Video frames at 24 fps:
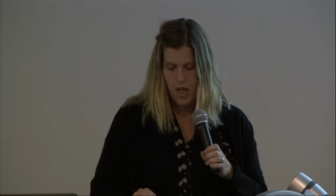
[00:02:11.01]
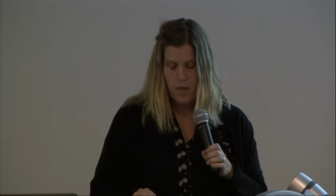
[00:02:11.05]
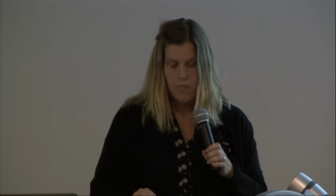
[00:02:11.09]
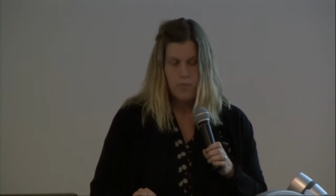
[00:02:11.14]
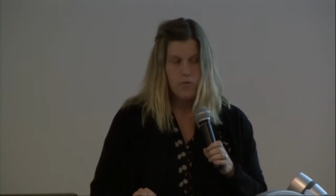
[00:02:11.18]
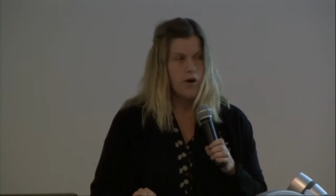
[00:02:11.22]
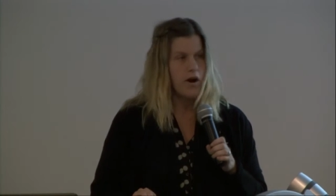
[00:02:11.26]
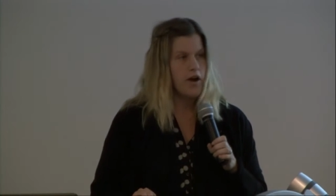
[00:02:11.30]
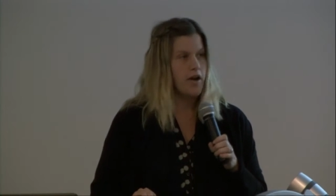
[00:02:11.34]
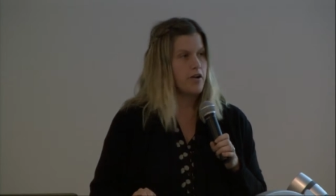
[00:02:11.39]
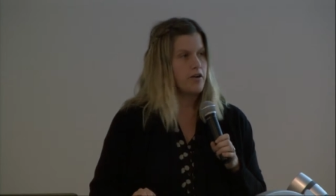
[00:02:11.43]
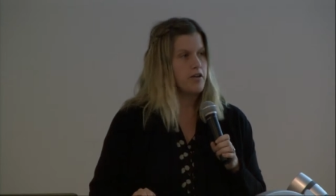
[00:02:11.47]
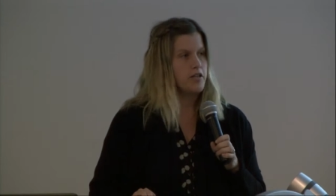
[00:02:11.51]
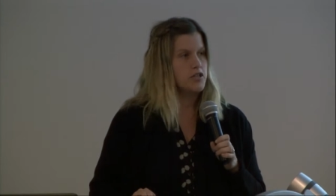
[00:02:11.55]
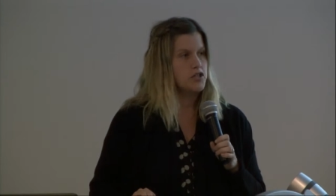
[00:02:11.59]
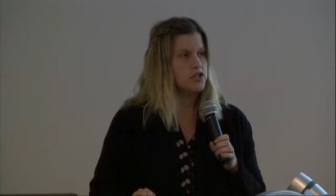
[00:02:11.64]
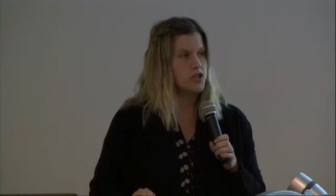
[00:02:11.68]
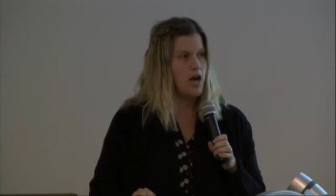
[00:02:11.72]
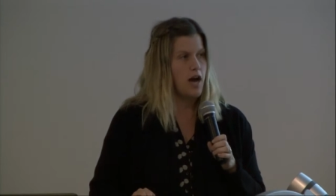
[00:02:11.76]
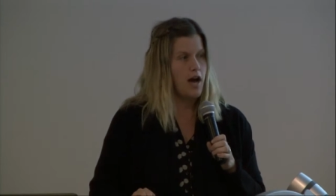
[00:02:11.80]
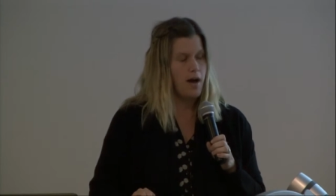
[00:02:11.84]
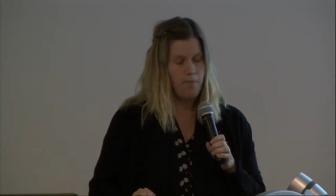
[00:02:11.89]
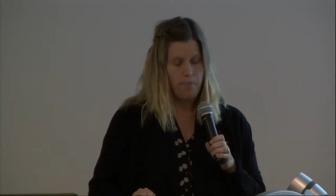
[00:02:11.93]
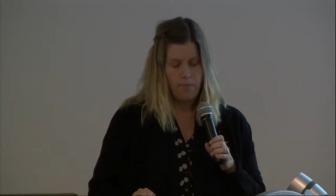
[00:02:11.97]
Prior to
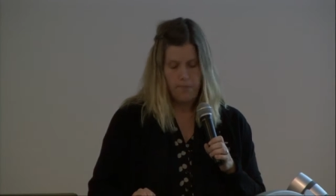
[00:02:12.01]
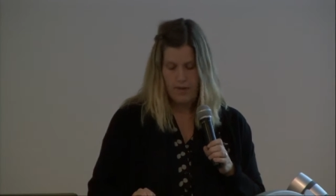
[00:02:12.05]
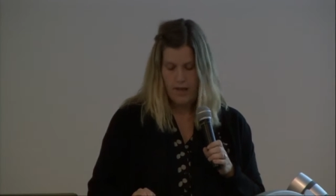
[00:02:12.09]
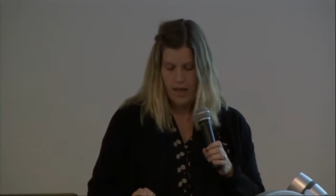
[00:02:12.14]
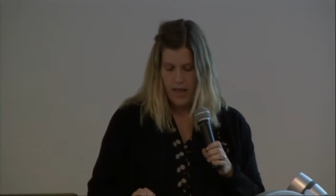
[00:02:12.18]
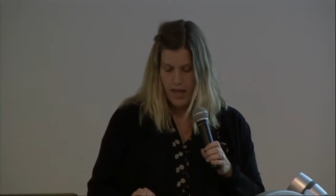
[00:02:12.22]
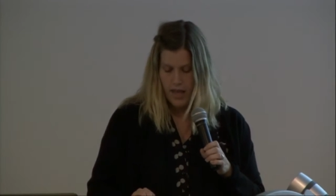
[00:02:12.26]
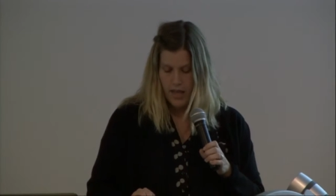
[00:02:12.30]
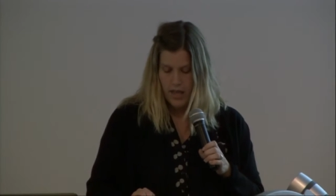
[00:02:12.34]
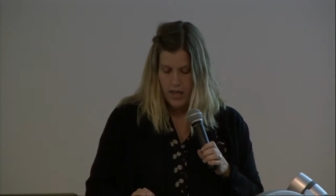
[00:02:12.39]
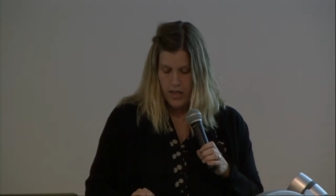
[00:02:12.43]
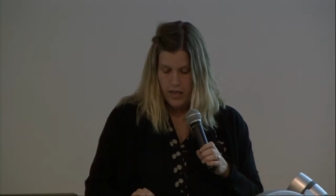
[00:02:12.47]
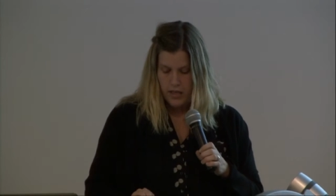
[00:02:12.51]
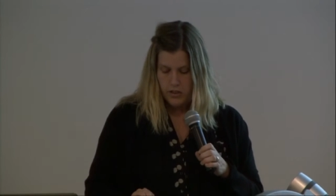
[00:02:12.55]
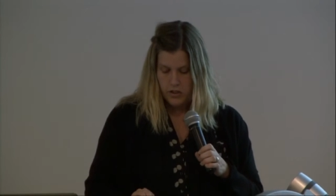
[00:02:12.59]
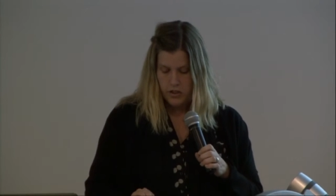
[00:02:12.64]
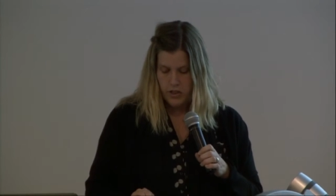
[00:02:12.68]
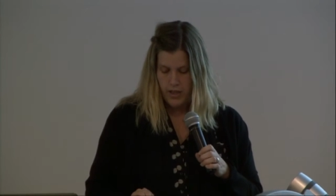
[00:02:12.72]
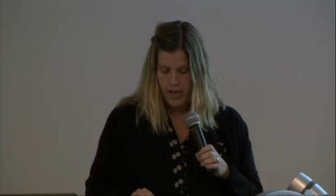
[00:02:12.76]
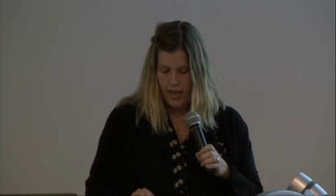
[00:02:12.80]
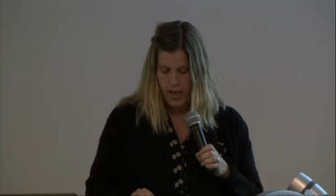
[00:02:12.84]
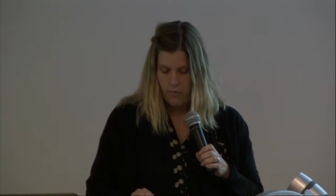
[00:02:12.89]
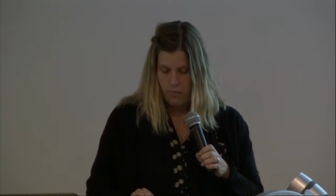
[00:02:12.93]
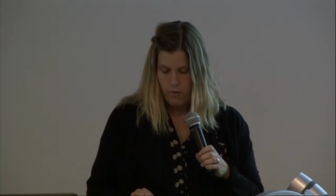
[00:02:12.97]
SHoP,
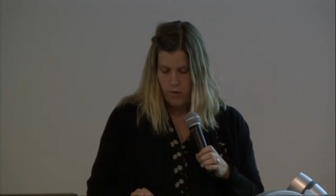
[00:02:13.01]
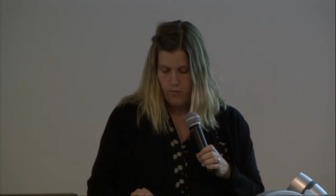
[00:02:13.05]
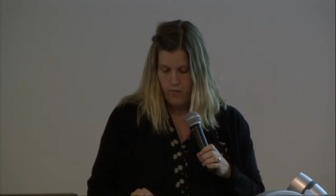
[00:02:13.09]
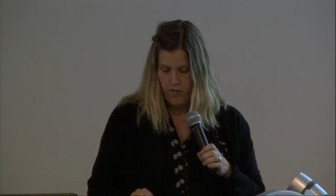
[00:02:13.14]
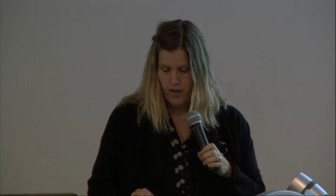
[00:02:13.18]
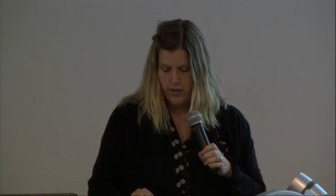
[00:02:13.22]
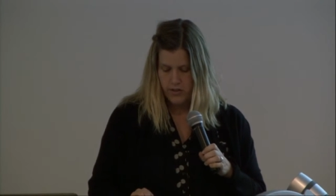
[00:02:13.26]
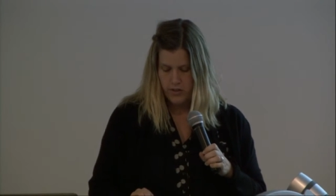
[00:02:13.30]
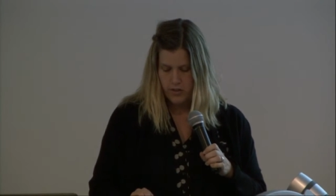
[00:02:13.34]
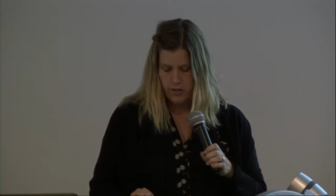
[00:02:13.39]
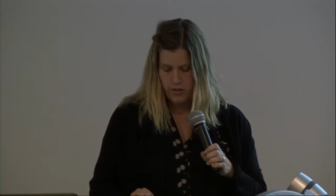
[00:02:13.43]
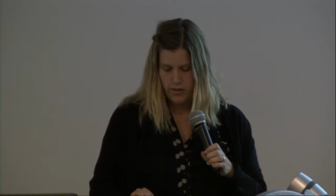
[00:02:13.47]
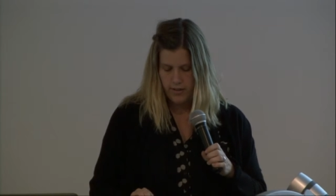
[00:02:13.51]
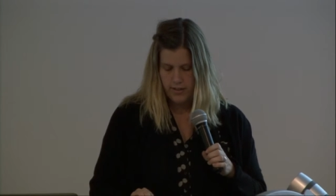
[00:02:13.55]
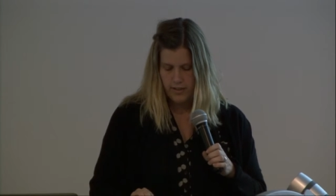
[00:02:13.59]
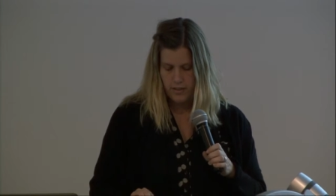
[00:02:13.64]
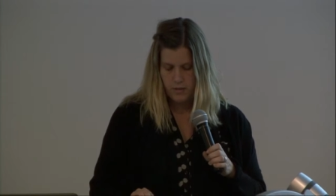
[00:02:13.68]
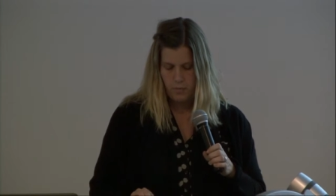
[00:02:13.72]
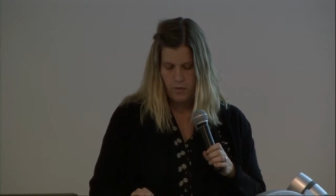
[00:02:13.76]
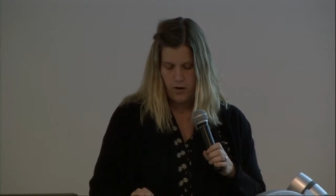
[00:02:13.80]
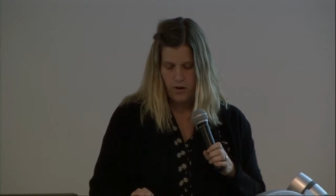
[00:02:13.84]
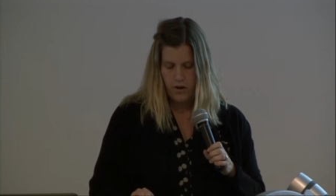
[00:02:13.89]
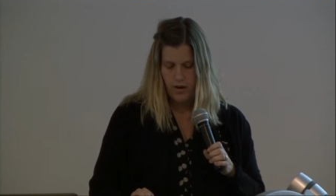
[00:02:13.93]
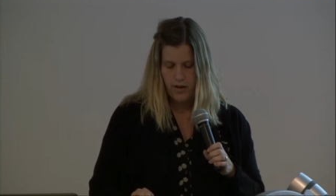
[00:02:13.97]
she gained professional
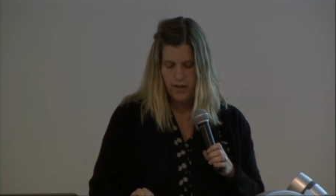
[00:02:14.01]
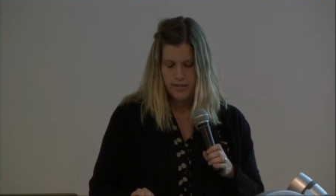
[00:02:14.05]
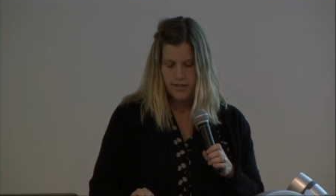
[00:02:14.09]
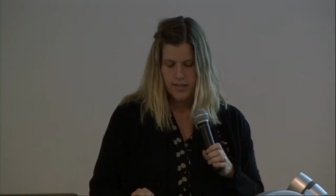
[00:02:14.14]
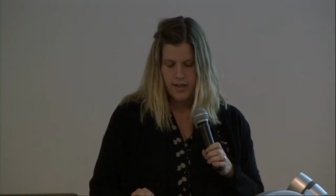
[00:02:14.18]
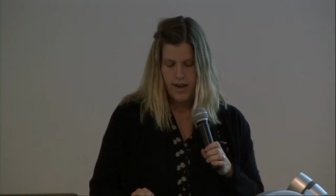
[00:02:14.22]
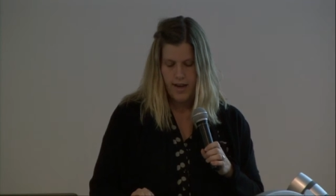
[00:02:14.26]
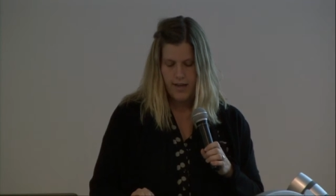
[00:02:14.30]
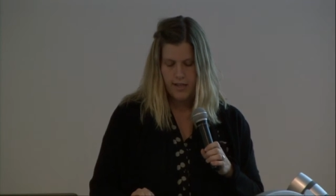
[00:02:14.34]
experience and